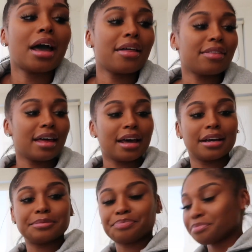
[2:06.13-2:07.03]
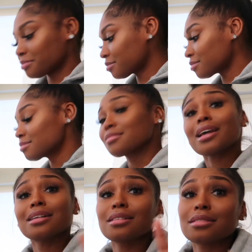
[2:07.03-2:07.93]
And then
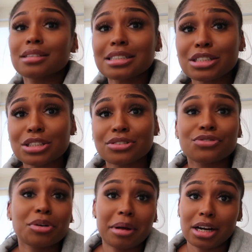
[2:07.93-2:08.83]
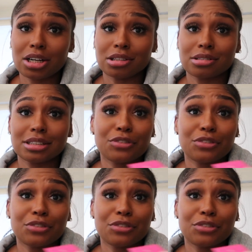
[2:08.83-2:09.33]
this is for my girls.